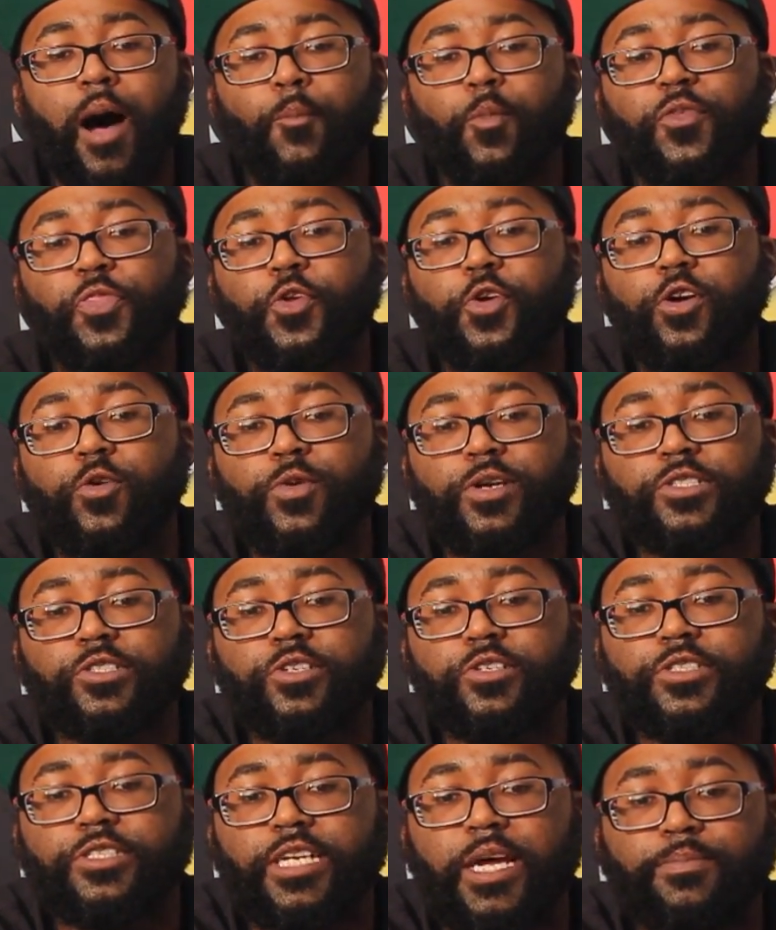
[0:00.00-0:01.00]
With the
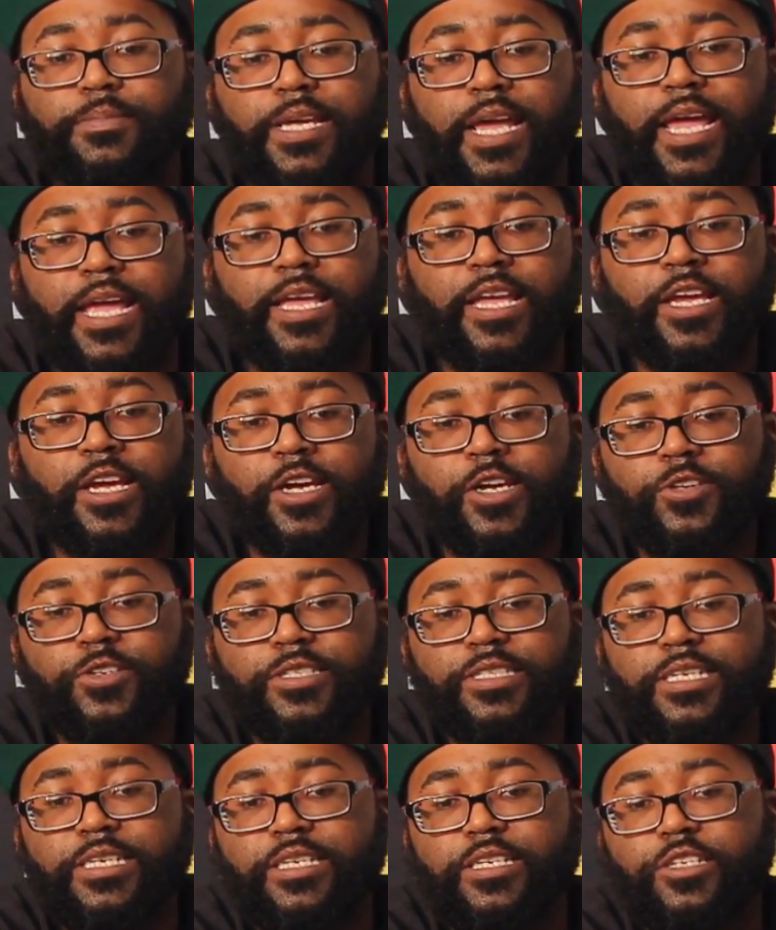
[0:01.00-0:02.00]
original Subtank, you
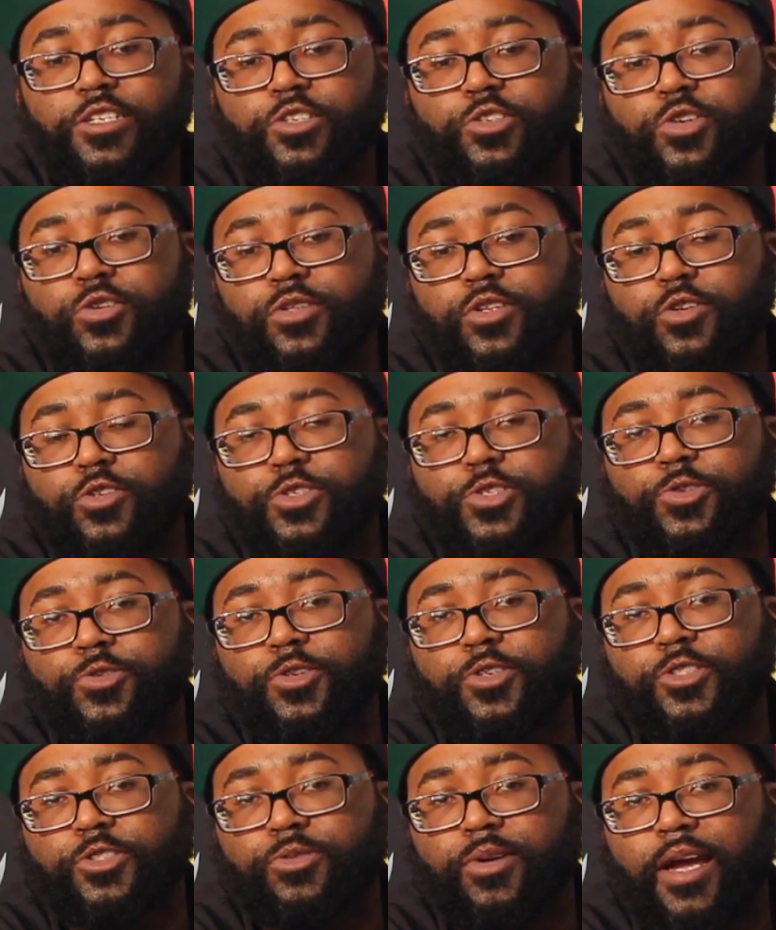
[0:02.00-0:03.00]
see these 2 little
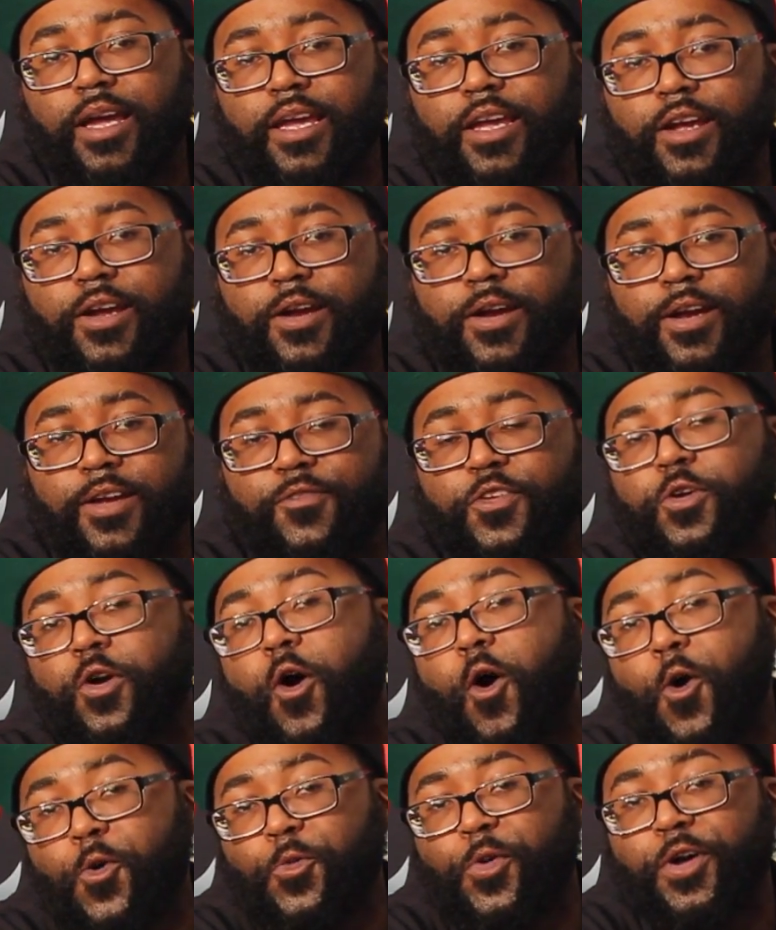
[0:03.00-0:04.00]
screws right here. If you
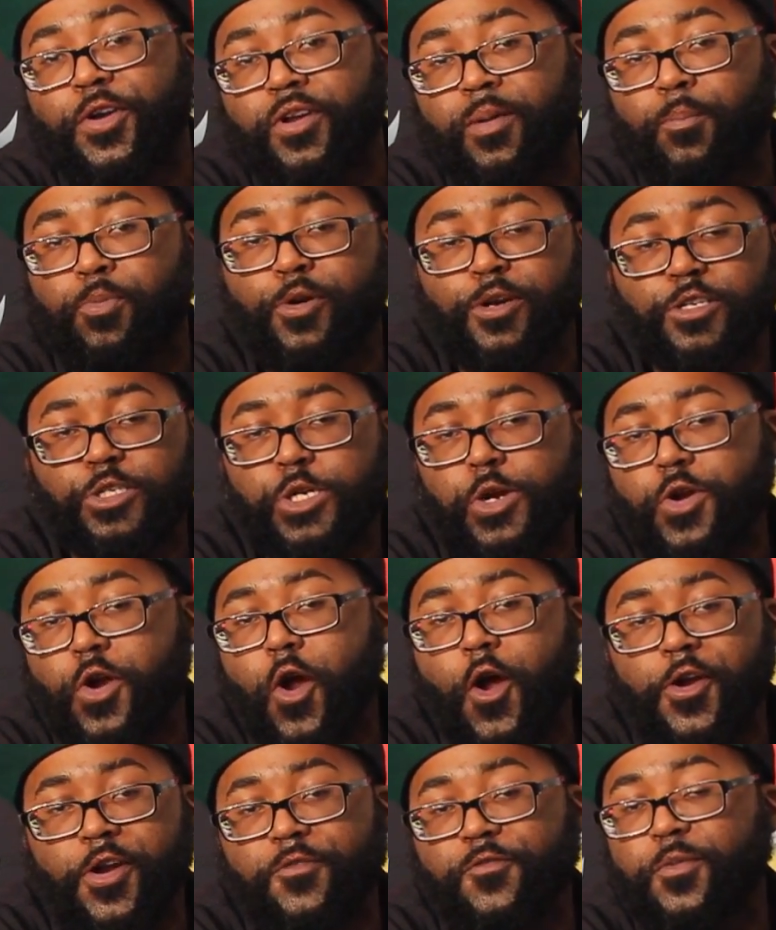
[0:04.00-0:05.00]
own one, I'm pretty sure
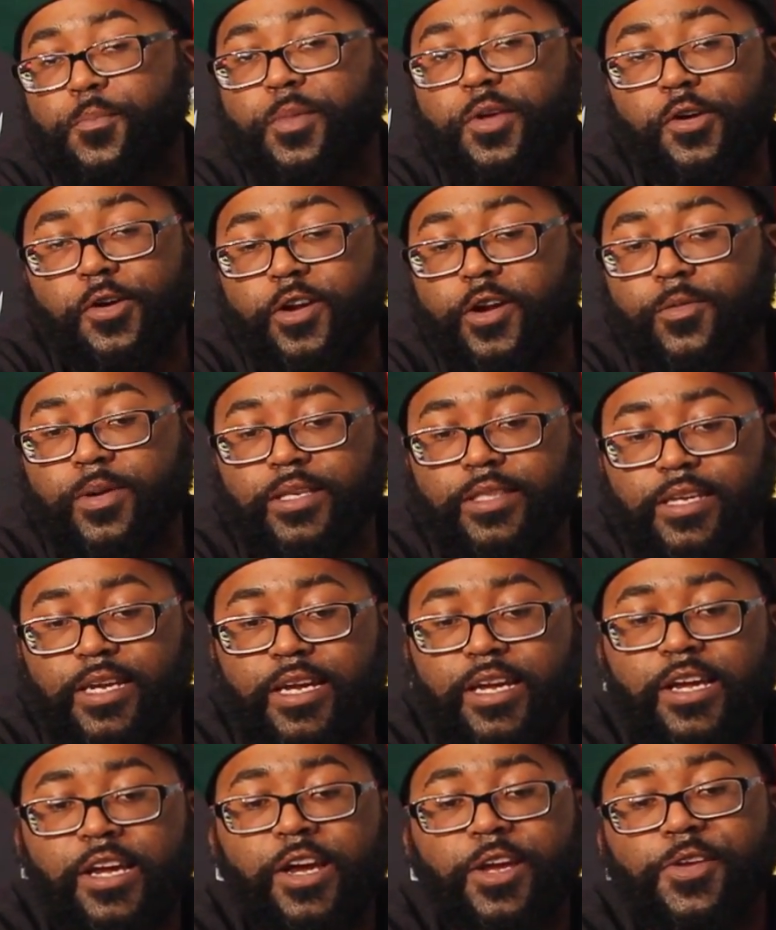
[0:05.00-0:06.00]
you're already familiar with
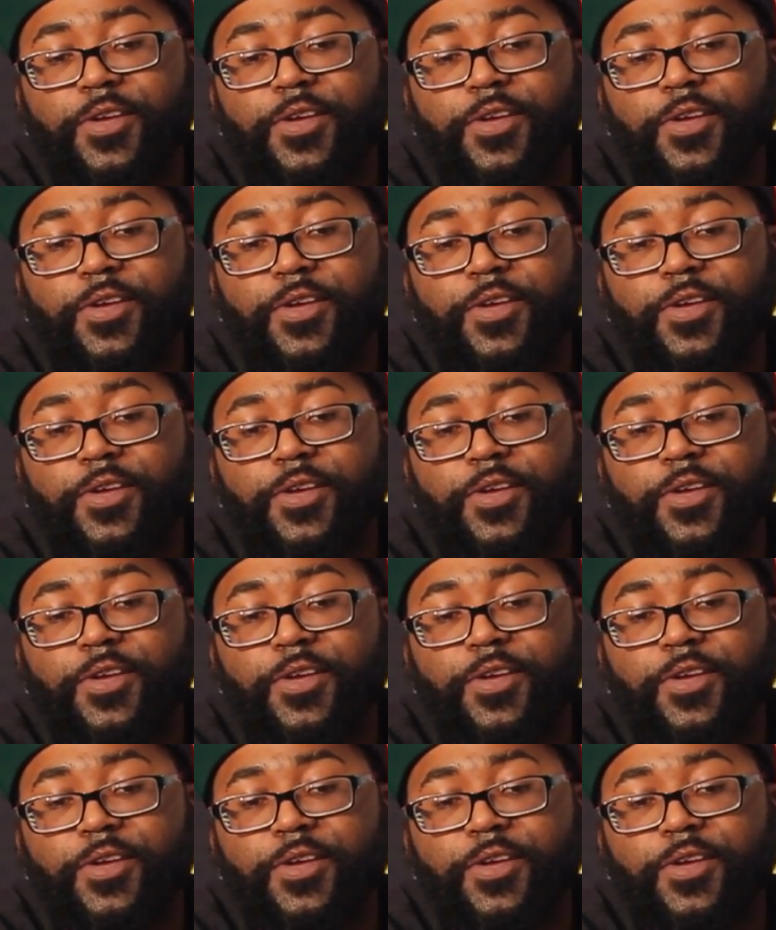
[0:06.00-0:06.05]
it.